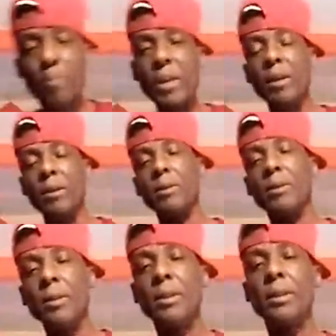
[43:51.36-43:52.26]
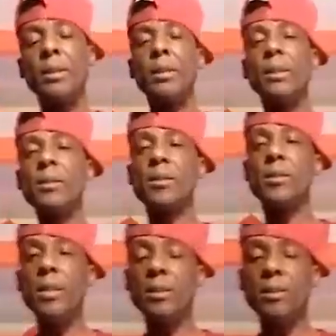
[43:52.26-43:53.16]
play. Mm-hmm. You know,
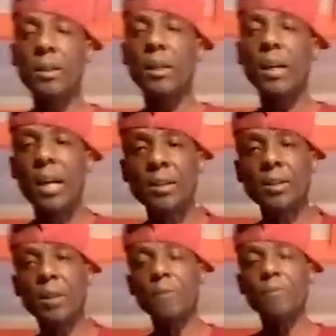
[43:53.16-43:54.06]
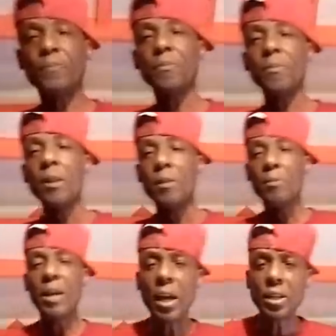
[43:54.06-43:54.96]
see it and thing.
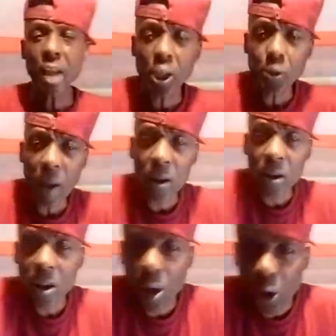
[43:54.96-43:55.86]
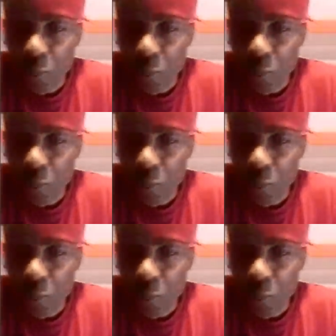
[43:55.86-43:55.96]
Because Josh Pang love